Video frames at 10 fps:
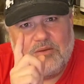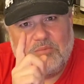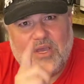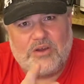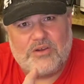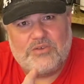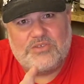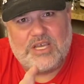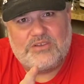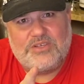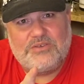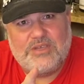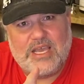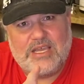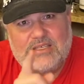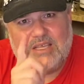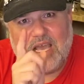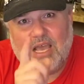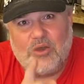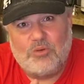My heart goes out to you guys.
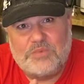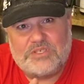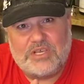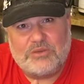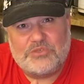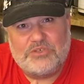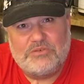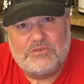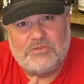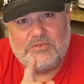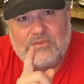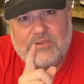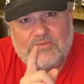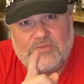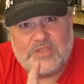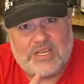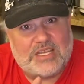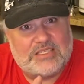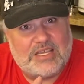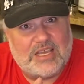I hope this helps you for the
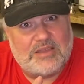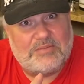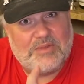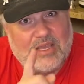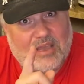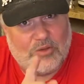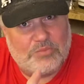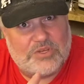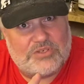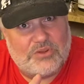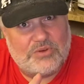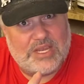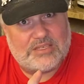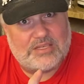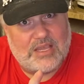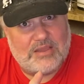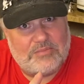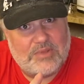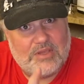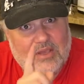next time. I hope there's no next time.